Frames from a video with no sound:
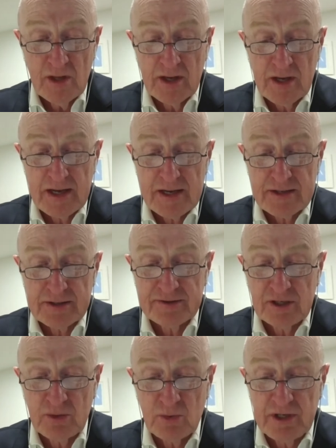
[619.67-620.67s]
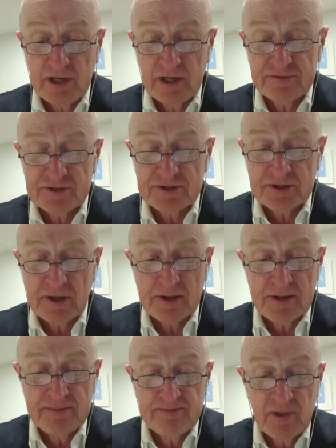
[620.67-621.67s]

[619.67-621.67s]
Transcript: And I think we'd have to say